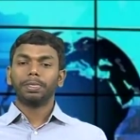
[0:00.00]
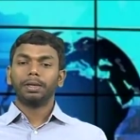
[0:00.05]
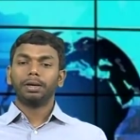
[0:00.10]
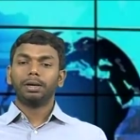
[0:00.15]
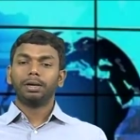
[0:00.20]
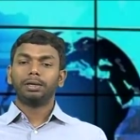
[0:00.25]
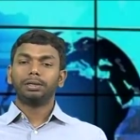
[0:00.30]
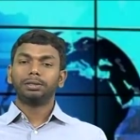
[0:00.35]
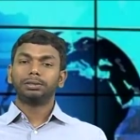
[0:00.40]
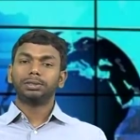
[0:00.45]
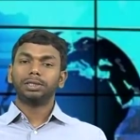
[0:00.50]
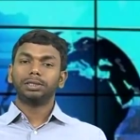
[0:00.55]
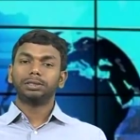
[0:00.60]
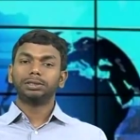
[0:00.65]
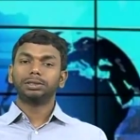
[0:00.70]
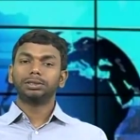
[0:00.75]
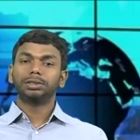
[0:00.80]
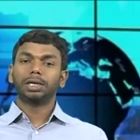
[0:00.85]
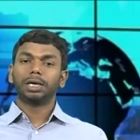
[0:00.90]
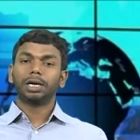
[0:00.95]
And
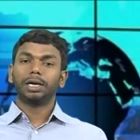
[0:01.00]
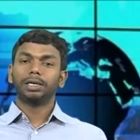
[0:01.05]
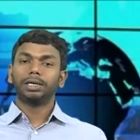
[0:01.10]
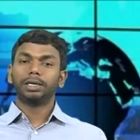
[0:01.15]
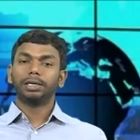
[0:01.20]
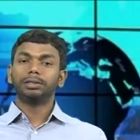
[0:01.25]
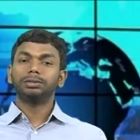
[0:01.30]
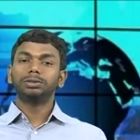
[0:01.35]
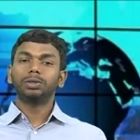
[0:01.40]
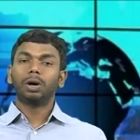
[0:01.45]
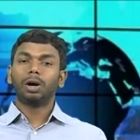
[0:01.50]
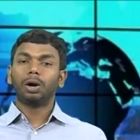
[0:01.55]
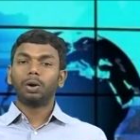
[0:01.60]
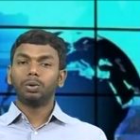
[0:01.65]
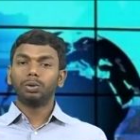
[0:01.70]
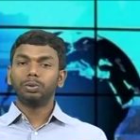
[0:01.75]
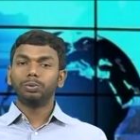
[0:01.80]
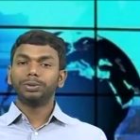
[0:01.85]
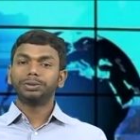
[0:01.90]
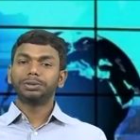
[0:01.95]
searching the content. So how
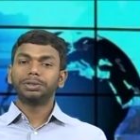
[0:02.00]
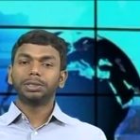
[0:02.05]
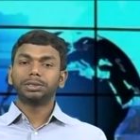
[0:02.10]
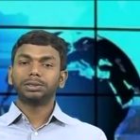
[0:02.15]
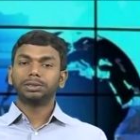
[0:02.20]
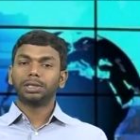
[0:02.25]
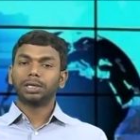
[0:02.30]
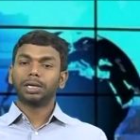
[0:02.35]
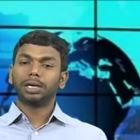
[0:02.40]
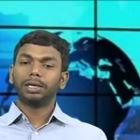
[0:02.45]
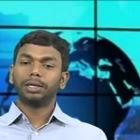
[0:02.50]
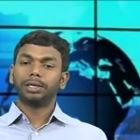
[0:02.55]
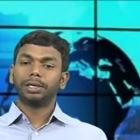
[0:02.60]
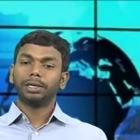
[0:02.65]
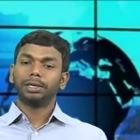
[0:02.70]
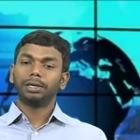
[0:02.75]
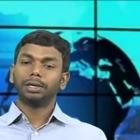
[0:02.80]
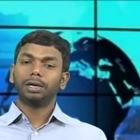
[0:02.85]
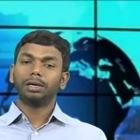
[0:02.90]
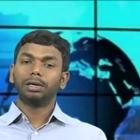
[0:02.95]
do we search the
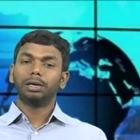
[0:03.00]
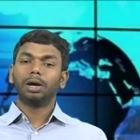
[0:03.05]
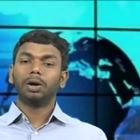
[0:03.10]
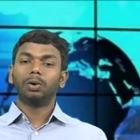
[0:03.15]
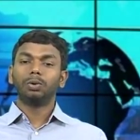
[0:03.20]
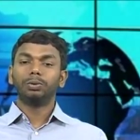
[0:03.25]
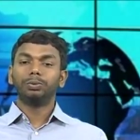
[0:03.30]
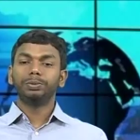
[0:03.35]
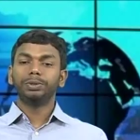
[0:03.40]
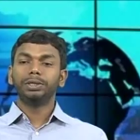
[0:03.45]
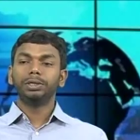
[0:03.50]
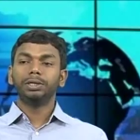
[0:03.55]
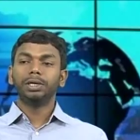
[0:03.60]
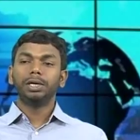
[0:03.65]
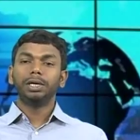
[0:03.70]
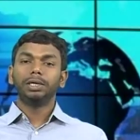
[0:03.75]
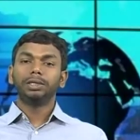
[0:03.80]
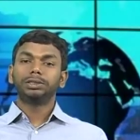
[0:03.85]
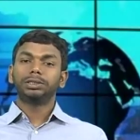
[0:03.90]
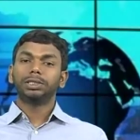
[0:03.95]
content, and how do we
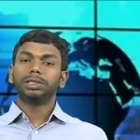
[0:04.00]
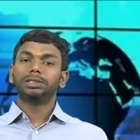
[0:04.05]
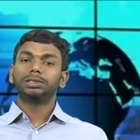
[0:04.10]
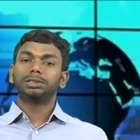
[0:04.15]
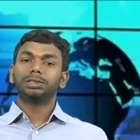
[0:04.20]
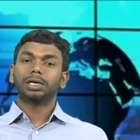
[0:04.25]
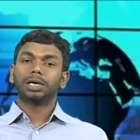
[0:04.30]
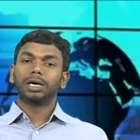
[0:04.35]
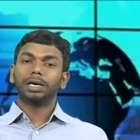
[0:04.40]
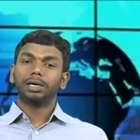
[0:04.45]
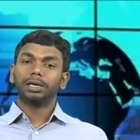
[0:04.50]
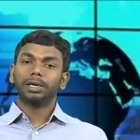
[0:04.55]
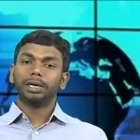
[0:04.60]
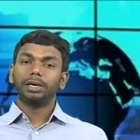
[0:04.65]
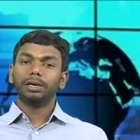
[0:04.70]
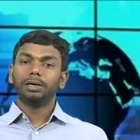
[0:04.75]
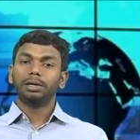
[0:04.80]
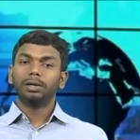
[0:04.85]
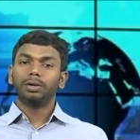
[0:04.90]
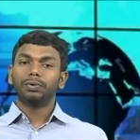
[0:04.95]
search the
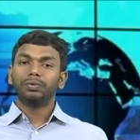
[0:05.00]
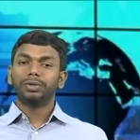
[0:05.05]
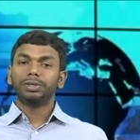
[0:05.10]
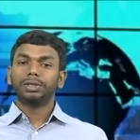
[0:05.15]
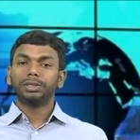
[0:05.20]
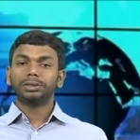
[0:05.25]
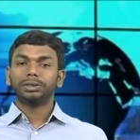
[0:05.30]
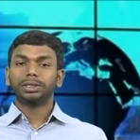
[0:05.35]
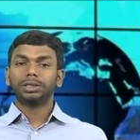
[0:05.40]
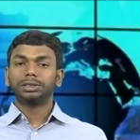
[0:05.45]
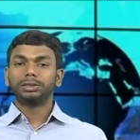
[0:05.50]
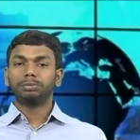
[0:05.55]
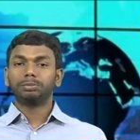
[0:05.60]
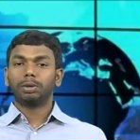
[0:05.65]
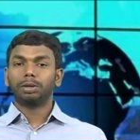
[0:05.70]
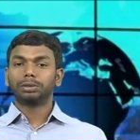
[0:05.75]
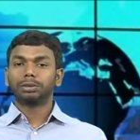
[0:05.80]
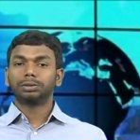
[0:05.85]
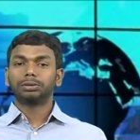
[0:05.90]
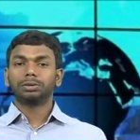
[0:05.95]
content with a search
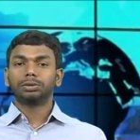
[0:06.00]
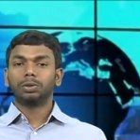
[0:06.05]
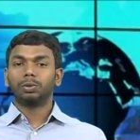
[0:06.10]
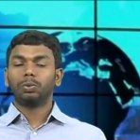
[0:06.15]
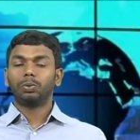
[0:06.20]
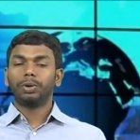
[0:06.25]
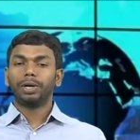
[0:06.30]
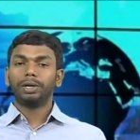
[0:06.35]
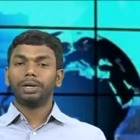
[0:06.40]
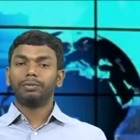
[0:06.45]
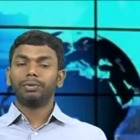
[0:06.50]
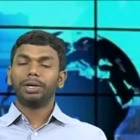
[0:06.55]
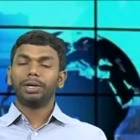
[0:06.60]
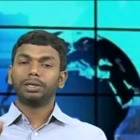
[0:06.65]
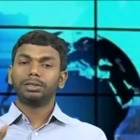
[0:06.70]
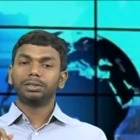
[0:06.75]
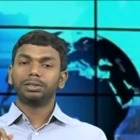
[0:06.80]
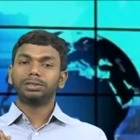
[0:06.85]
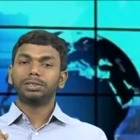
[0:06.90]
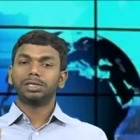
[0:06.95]
box. So where
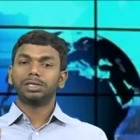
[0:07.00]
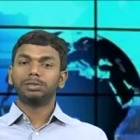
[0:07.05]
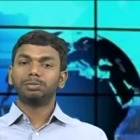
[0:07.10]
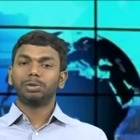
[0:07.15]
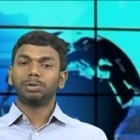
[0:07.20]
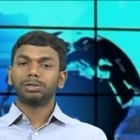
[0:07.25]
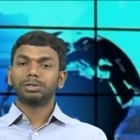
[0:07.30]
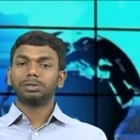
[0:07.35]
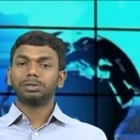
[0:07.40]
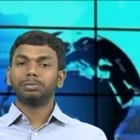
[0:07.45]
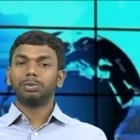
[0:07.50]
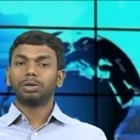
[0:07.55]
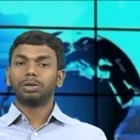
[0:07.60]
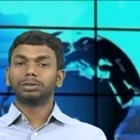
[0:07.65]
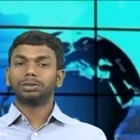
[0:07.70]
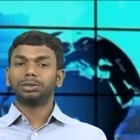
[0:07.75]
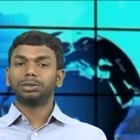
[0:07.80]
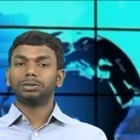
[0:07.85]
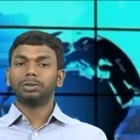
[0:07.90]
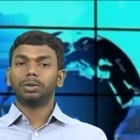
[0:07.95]
this search
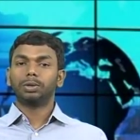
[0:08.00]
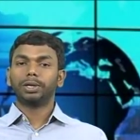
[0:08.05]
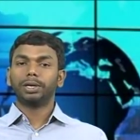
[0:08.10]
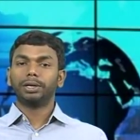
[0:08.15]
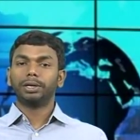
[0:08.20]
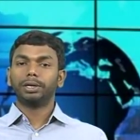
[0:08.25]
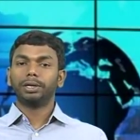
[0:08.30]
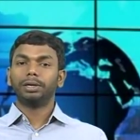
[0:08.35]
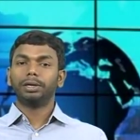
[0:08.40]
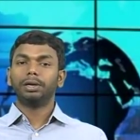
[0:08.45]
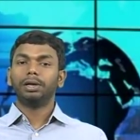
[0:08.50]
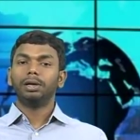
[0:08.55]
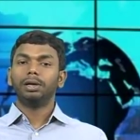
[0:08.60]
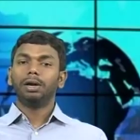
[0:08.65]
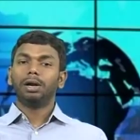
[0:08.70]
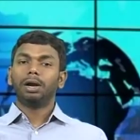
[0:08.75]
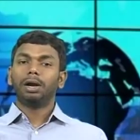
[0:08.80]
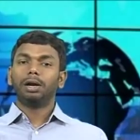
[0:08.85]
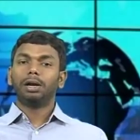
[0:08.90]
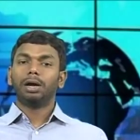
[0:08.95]
box is located,
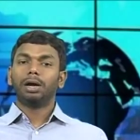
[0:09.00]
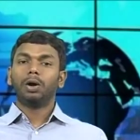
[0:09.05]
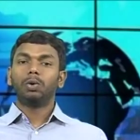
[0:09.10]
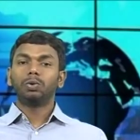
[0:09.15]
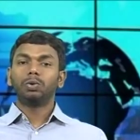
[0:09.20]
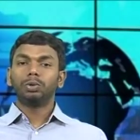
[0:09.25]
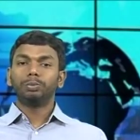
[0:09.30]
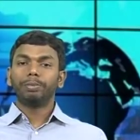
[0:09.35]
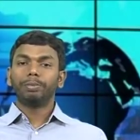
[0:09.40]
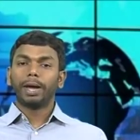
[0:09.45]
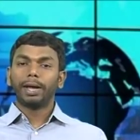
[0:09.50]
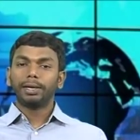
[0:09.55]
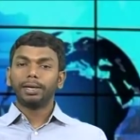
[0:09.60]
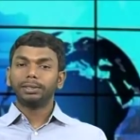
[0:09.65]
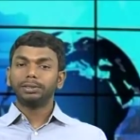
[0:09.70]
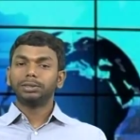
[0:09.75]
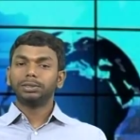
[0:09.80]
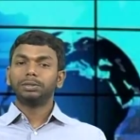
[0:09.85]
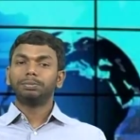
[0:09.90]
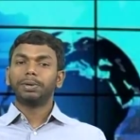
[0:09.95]
and how to
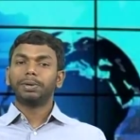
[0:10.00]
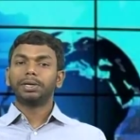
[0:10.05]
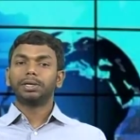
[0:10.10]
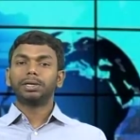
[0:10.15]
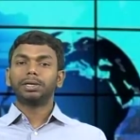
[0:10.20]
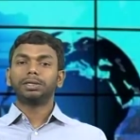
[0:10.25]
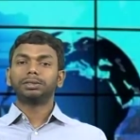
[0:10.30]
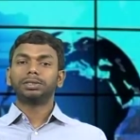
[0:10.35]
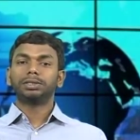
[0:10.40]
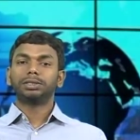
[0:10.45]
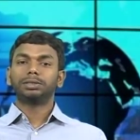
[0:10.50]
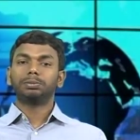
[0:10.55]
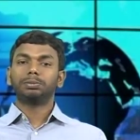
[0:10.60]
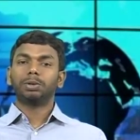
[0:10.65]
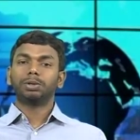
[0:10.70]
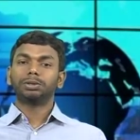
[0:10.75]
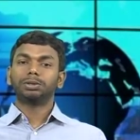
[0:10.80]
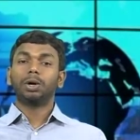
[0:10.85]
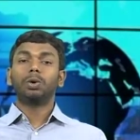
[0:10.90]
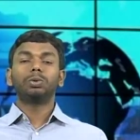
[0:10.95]
manage that particular search
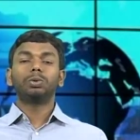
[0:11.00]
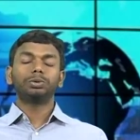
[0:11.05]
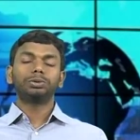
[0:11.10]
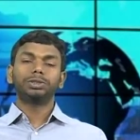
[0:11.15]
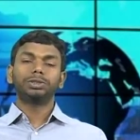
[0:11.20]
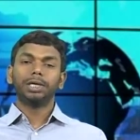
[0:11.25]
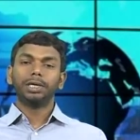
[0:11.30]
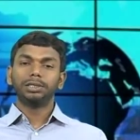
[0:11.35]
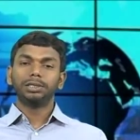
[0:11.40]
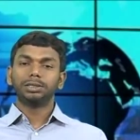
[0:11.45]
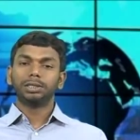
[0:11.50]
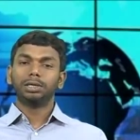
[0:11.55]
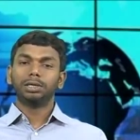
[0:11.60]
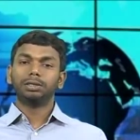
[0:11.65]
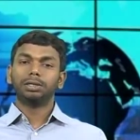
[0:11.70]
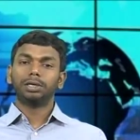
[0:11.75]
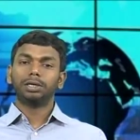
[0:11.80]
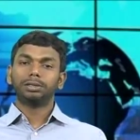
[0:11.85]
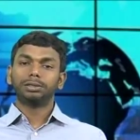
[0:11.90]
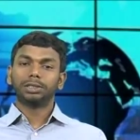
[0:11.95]
box, how to change
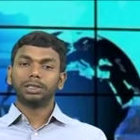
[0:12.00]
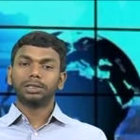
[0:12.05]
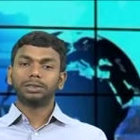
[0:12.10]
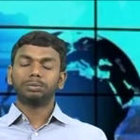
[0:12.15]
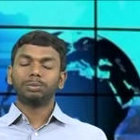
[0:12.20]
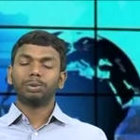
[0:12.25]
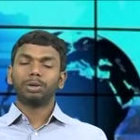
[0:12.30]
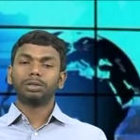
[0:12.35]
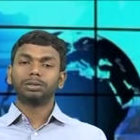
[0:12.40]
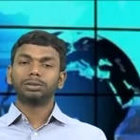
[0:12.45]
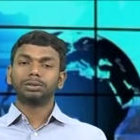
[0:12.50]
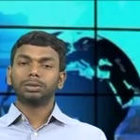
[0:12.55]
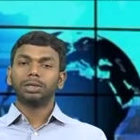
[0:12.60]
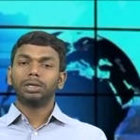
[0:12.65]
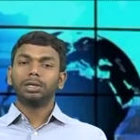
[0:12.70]
that search box